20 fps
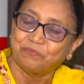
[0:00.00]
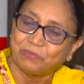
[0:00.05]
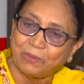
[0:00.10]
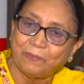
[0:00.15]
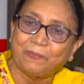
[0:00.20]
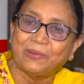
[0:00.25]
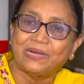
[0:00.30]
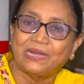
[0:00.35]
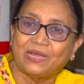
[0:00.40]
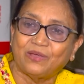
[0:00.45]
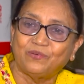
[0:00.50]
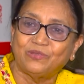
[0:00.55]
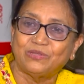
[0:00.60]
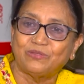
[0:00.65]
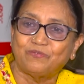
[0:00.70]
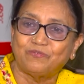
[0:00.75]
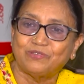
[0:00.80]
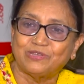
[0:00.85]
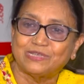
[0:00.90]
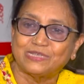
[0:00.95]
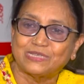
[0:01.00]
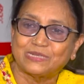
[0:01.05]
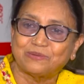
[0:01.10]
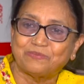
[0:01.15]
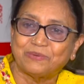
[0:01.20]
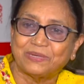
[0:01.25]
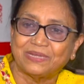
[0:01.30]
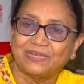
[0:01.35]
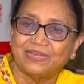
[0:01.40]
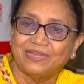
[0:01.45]
People have influenced
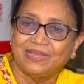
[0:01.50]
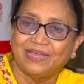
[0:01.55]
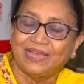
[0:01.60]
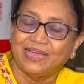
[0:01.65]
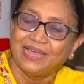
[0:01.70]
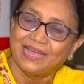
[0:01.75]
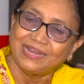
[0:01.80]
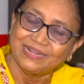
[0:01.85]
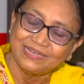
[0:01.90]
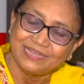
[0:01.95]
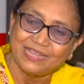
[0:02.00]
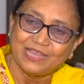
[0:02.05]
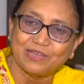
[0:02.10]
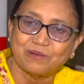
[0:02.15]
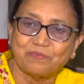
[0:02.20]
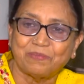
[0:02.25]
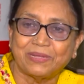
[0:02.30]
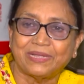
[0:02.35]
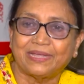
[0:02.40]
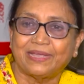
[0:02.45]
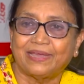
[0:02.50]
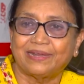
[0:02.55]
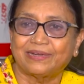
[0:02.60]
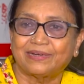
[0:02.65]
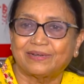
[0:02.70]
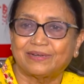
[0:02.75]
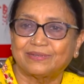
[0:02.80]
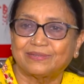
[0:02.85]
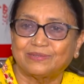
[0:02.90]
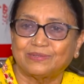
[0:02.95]
me, and they are my
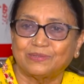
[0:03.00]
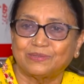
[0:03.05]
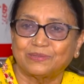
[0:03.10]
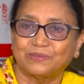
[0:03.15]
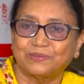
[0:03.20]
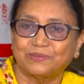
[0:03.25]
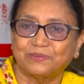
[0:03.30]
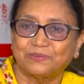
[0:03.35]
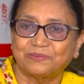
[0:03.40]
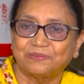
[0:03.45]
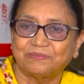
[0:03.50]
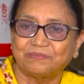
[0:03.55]
characters also.